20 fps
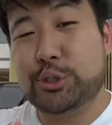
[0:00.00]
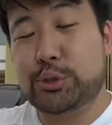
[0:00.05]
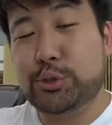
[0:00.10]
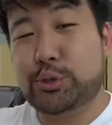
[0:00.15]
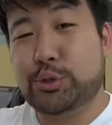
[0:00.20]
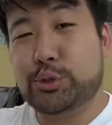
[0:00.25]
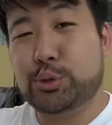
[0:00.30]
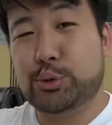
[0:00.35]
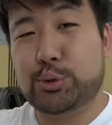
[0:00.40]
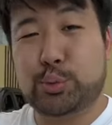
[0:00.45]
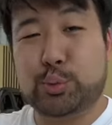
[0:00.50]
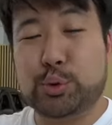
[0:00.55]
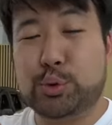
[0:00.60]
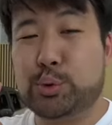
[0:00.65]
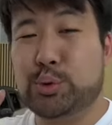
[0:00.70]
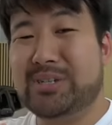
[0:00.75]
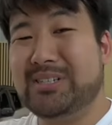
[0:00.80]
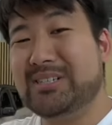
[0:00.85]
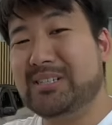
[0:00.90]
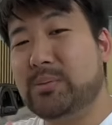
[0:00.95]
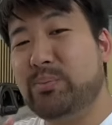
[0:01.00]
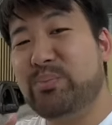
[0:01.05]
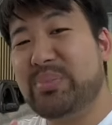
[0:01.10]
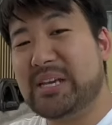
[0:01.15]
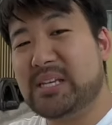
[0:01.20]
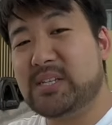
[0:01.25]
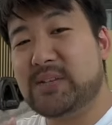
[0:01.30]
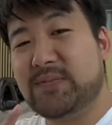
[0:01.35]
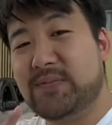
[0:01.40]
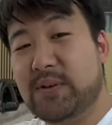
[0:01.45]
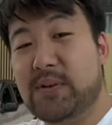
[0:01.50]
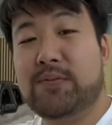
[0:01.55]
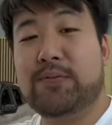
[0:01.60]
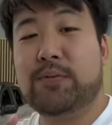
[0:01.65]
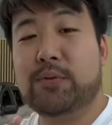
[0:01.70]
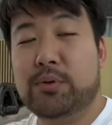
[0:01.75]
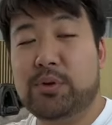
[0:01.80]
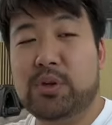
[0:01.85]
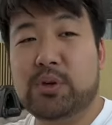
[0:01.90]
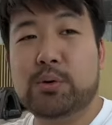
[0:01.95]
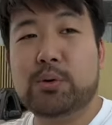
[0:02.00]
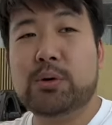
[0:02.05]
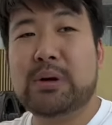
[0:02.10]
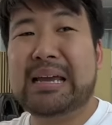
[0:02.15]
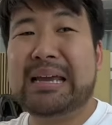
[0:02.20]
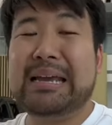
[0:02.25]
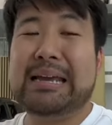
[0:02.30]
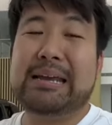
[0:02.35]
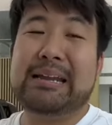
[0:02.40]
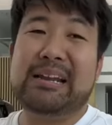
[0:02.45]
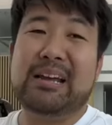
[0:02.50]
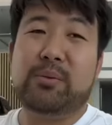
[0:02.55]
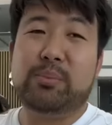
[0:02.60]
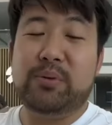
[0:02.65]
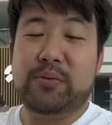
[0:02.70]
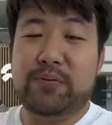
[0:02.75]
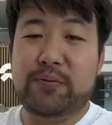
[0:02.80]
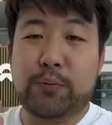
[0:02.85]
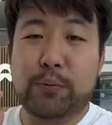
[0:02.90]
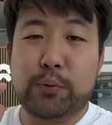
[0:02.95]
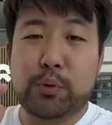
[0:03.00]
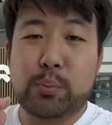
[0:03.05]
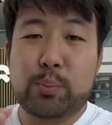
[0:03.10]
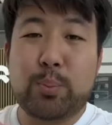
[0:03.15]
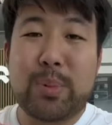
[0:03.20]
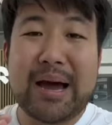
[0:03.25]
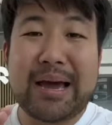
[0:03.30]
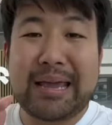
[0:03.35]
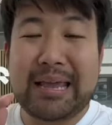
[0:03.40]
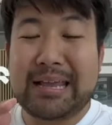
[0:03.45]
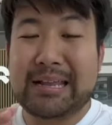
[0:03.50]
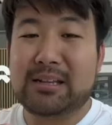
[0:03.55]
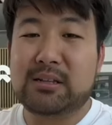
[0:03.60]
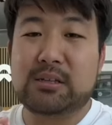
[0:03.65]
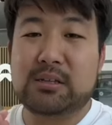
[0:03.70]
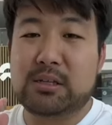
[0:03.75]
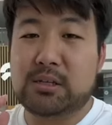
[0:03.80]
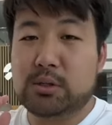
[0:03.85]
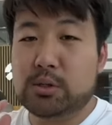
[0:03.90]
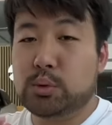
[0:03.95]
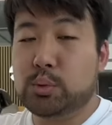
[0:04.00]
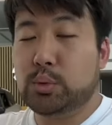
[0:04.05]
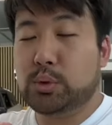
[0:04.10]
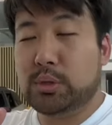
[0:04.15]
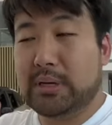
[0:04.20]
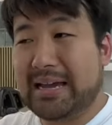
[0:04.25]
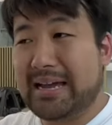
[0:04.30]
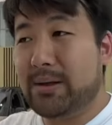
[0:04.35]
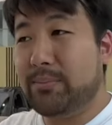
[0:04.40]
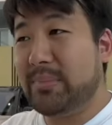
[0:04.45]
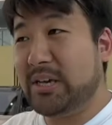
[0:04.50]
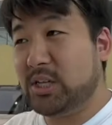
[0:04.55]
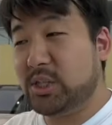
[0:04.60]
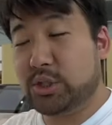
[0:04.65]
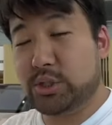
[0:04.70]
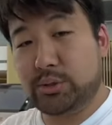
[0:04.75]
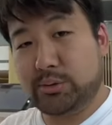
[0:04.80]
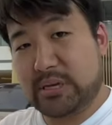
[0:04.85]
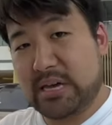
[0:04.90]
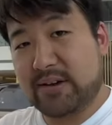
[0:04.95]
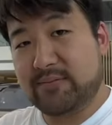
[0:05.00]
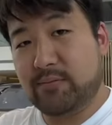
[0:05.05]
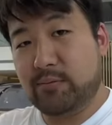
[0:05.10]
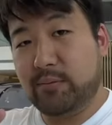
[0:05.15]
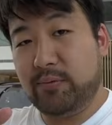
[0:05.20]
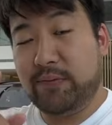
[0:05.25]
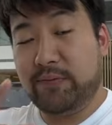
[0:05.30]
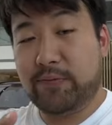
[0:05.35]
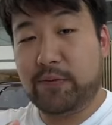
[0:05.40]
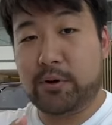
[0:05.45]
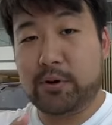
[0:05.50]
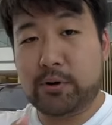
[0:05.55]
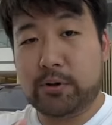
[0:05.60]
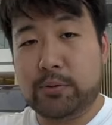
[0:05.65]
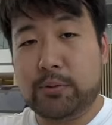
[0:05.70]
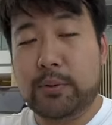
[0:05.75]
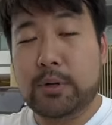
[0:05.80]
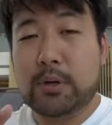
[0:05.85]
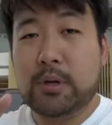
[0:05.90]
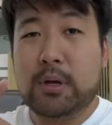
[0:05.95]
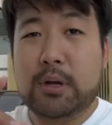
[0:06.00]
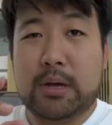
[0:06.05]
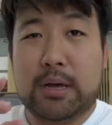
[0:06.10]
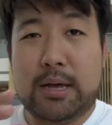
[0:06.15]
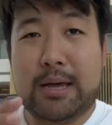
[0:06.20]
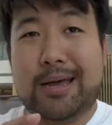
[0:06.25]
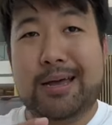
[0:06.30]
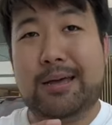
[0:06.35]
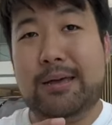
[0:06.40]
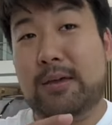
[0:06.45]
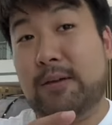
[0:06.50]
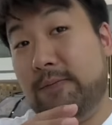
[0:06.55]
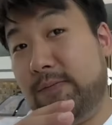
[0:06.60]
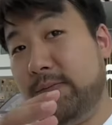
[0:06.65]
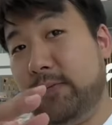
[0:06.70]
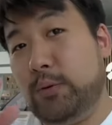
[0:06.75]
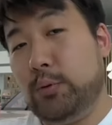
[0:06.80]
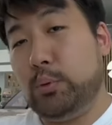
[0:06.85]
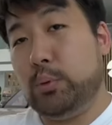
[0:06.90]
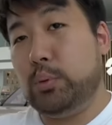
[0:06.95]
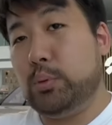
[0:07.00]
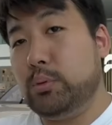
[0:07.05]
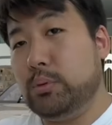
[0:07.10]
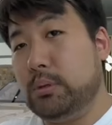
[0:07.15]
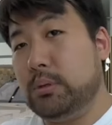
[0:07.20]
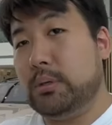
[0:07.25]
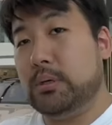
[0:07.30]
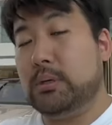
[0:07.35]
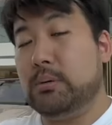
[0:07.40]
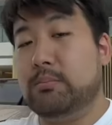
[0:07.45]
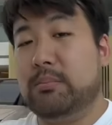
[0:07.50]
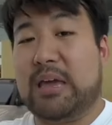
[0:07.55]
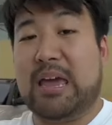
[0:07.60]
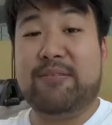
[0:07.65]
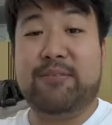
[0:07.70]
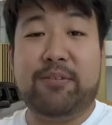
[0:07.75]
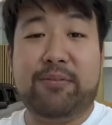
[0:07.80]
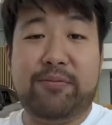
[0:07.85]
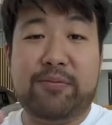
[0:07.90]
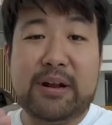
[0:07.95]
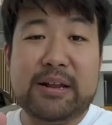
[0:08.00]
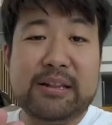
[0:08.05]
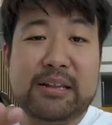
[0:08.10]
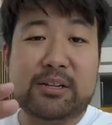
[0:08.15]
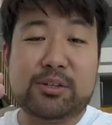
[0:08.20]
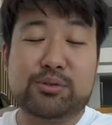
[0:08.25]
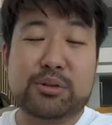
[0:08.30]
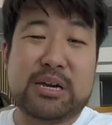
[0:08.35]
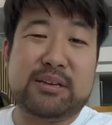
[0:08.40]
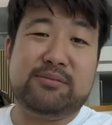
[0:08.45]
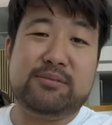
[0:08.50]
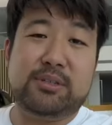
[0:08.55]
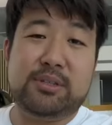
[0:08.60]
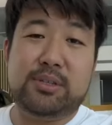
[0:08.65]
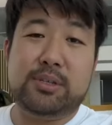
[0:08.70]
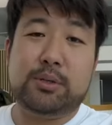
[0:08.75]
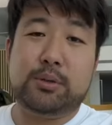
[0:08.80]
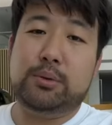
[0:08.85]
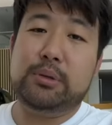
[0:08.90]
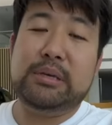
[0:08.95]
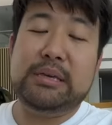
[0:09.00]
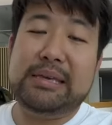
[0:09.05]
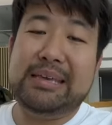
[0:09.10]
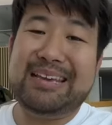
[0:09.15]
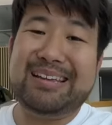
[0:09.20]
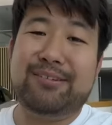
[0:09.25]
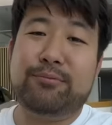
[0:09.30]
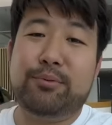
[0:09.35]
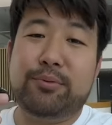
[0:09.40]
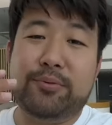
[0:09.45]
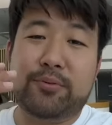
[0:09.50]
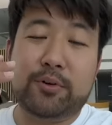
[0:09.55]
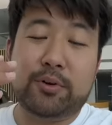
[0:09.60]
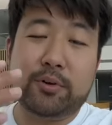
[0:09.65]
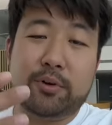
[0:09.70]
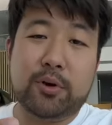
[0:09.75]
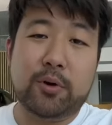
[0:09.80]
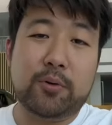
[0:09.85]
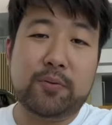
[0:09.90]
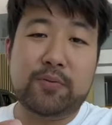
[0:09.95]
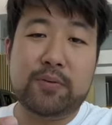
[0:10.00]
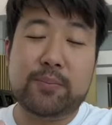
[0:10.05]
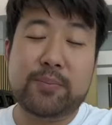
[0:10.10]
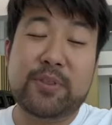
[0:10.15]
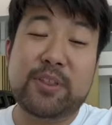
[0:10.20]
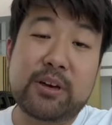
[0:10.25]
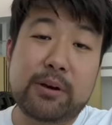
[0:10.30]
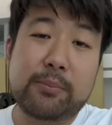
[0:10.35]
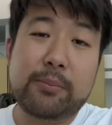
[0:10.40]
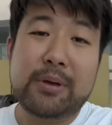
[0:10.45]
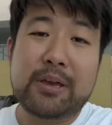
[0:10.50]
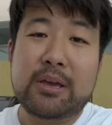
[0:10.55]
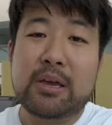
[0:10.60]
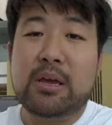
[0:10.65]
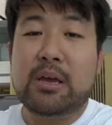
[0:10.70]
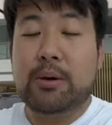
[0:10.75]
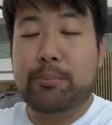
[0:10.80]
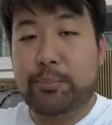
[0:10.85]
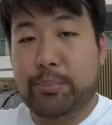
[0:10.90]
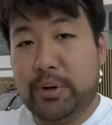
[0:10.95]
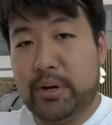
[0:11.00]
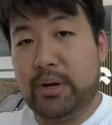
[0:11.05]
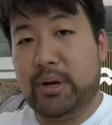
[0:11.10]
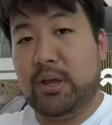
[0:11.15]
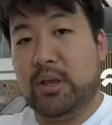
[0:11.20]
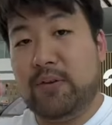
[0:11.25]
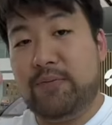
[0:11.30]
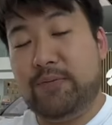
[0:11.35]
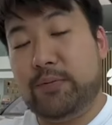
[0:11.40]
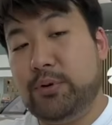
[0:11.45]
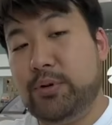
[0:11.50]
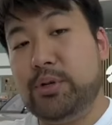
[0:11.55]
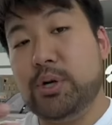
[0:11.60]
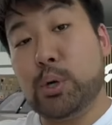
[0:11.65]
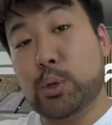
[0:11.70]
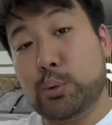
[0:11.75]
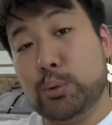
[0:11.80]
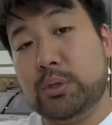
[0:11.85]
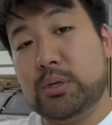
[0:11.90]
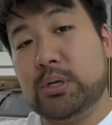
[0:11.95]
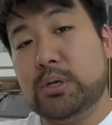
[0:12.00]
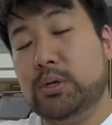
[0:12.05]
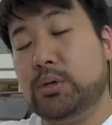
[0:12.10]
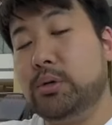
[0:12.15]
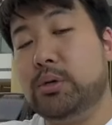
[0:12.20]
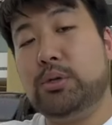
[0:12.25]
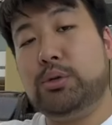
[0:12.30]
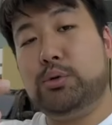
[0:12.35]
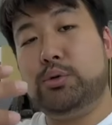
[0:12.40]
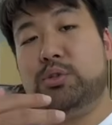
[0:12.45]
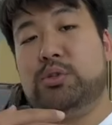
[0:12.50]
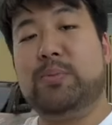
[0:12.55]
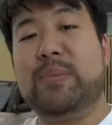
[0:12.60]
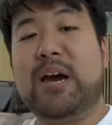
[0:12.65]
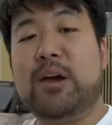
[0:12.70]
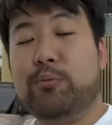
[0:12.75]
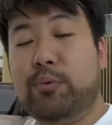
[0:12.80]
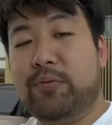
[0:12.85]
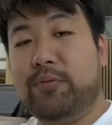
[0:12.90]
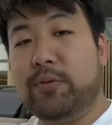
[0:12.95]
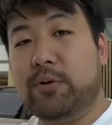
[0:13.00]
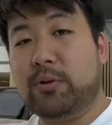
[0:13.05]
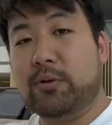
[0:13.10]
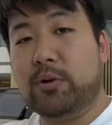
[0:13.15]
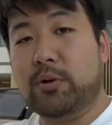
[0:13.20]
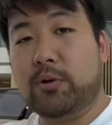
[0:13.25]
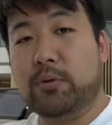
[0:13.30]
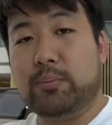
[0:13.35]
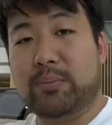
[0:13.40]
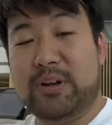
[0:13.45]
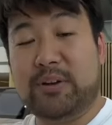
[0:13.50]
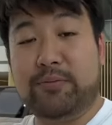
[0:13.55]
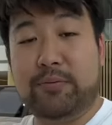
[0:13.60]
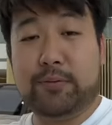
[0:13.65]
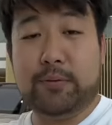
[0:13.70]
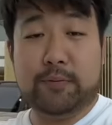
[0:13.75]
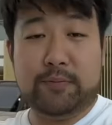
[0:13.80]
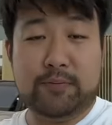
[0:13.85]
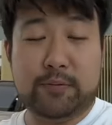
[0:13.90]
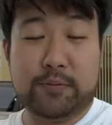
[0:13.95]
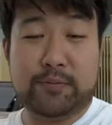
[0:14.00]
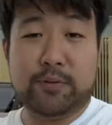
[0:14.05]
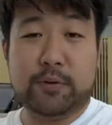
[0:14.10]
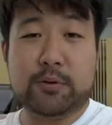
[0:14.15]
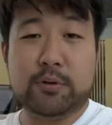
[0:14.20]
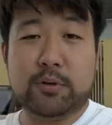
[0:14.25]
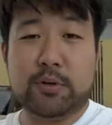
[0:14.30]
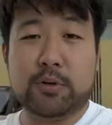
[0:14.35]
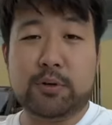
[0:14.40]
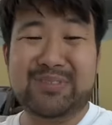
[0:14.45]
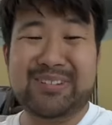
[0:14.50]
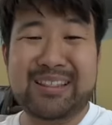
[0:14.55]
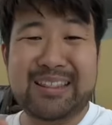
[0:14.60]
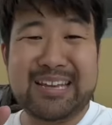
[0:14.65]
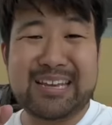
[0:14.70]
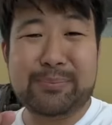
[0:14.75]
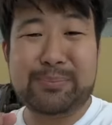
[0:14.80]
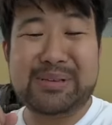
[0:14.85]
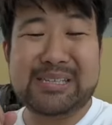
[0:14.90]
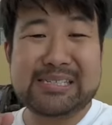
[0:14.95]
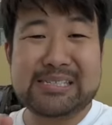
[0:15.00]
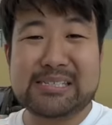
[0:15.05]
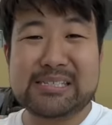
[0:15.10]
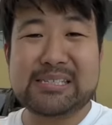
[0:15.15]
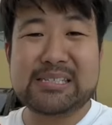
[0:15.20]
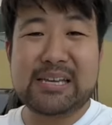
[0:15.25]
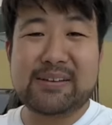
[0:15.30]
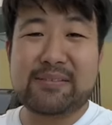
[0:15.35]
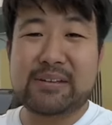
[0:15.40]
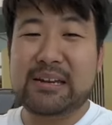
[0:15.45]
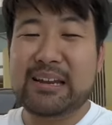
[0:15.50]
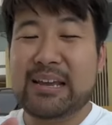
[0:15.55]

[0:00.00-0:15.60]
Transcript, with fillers: just said, before a lot of people were criticizing NIO Co. saying that they're not buying a car a NIO because of him, because of the fact that in the past he made some slanderous comments uh, against